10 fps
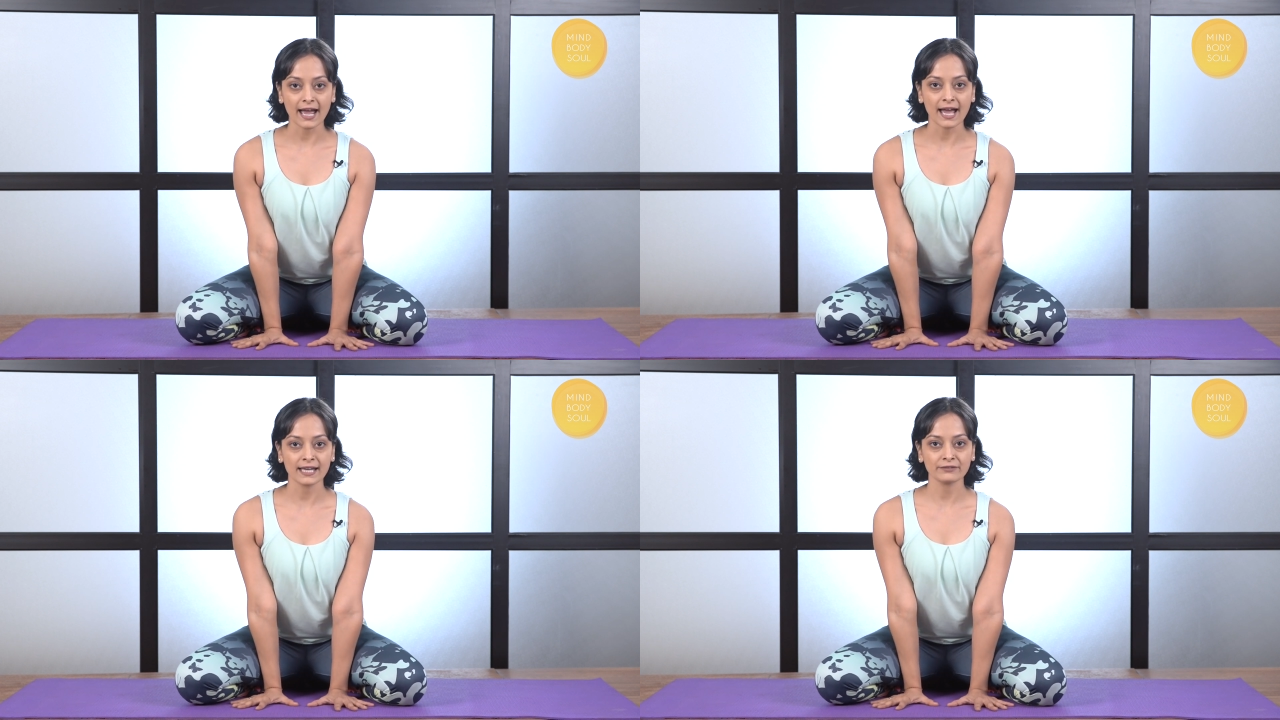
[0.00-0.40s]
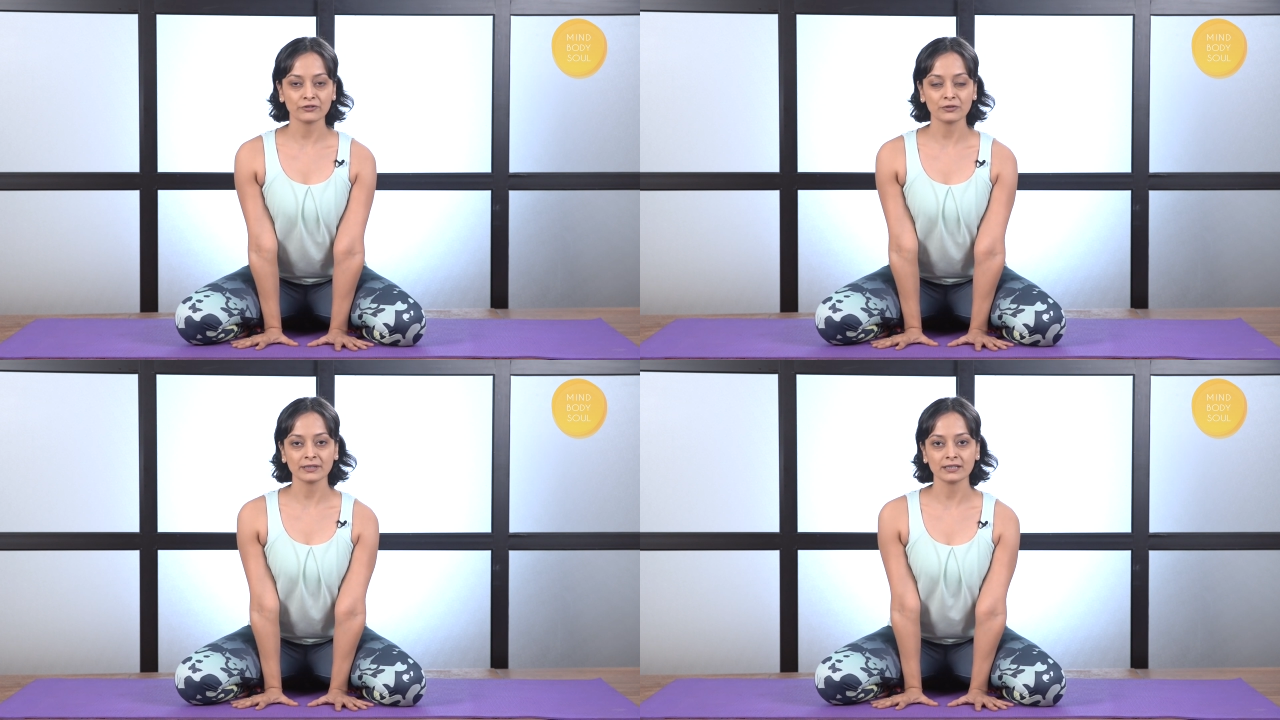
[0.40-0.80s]
And
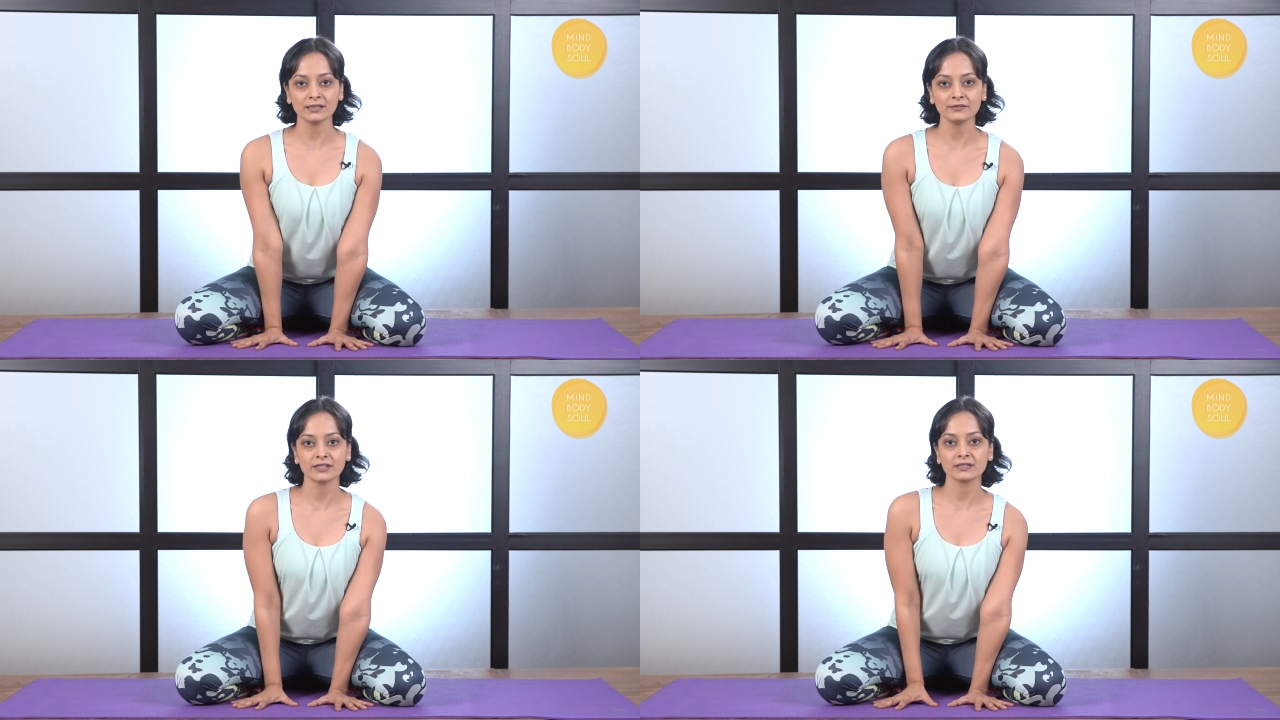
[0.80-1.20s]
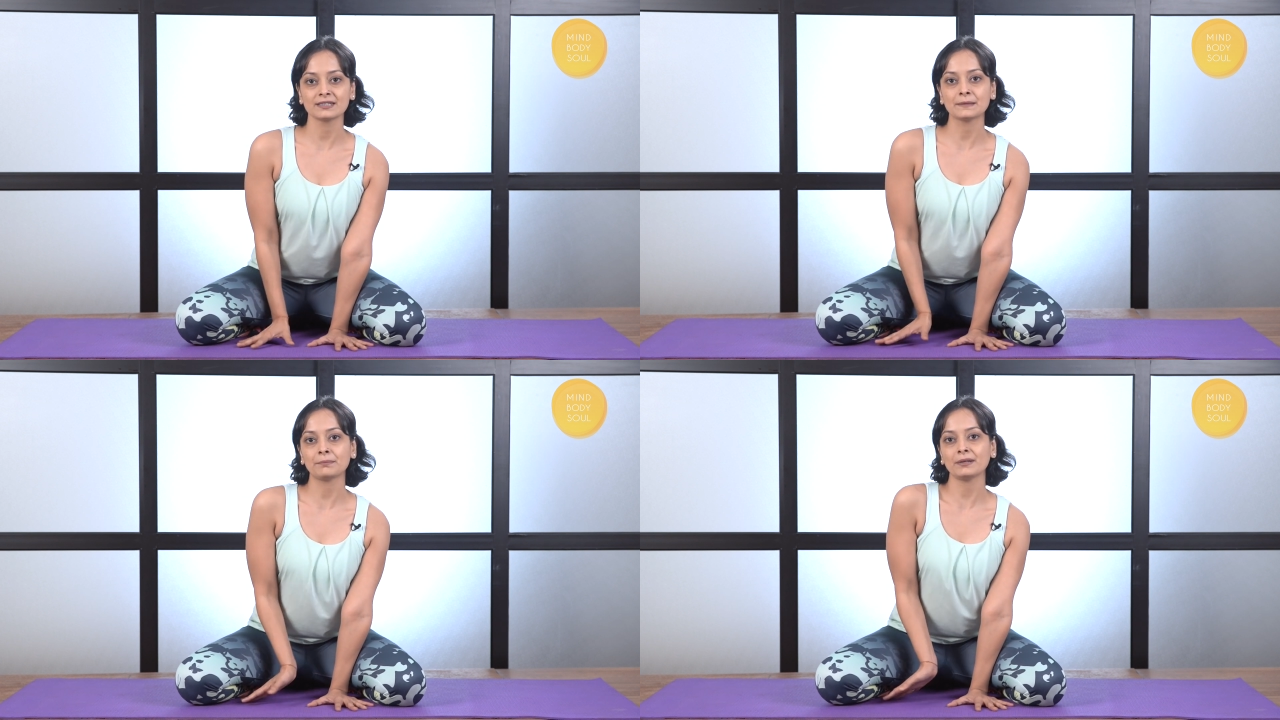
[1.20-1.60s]
from here we are
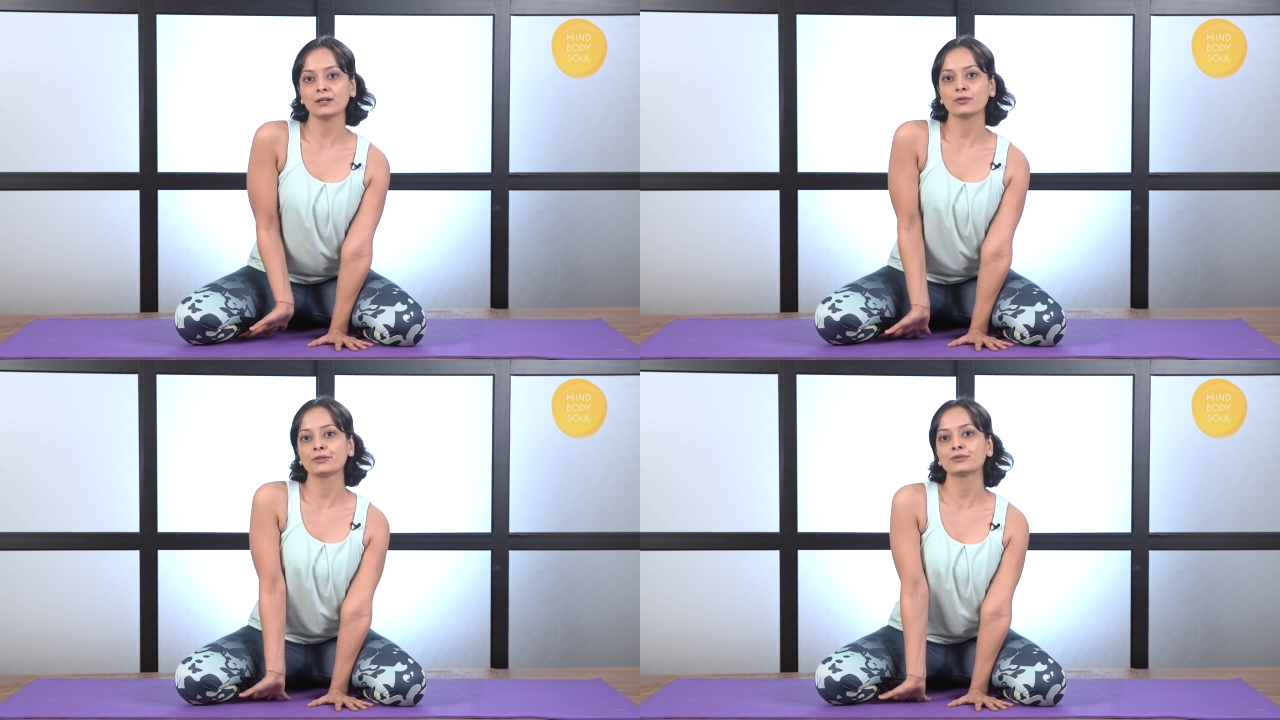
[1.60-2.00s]
simply going